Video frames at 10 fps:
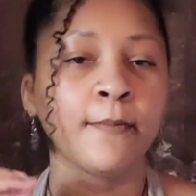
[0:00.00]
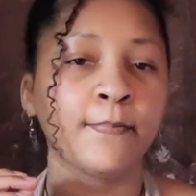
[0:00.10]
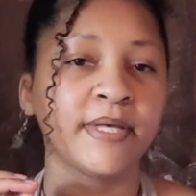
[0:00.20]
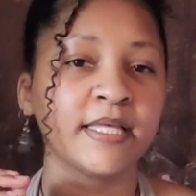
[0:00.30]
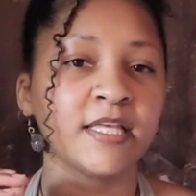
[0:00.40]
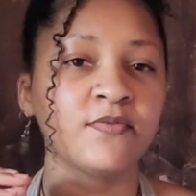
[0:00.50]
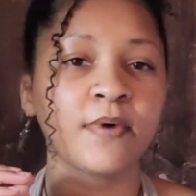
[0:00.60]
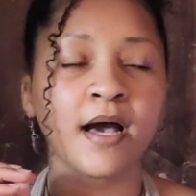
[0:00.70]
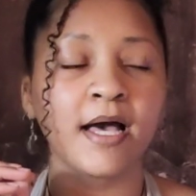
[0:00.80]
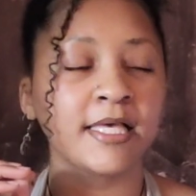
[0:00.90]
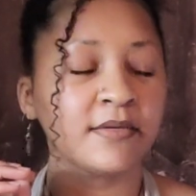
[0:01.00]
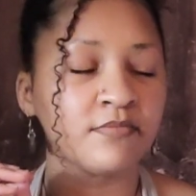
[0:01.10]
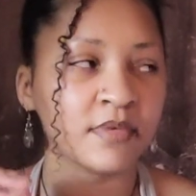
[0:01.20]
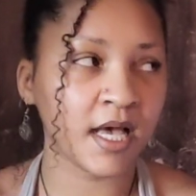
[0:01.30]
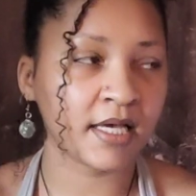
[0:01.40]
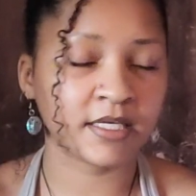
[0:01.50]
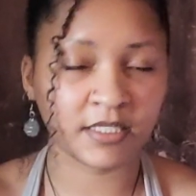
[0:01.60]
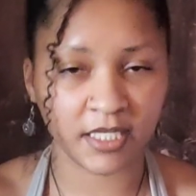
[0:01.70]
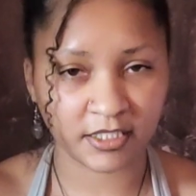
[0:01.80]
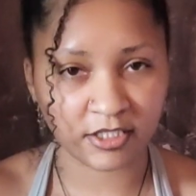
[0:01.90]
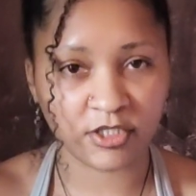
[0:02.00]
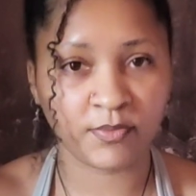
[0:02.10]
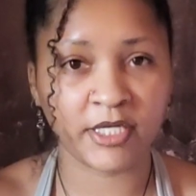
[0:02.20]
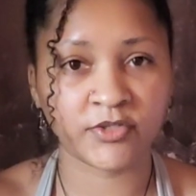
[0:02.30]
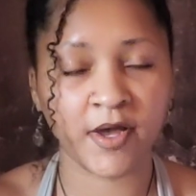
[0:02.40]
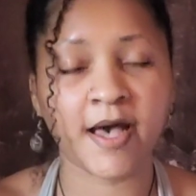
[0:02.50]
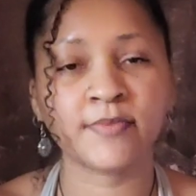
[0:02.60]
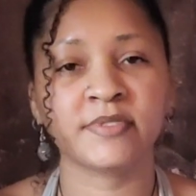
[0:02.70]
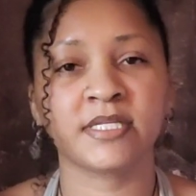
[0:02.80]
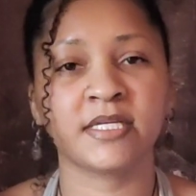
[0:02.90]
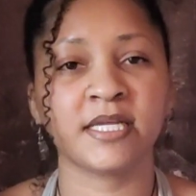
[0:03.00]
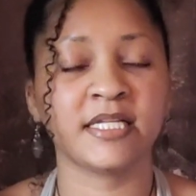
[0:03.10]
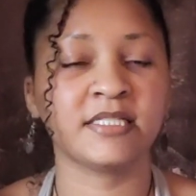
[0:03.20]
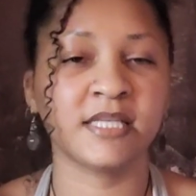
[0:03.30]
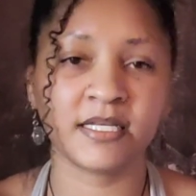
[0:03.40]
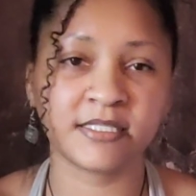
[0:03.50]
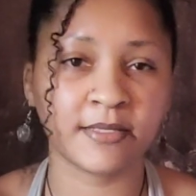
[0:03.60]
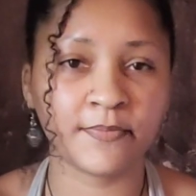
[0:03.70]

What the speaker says: But if I am not connected to my tribes, then it doesn't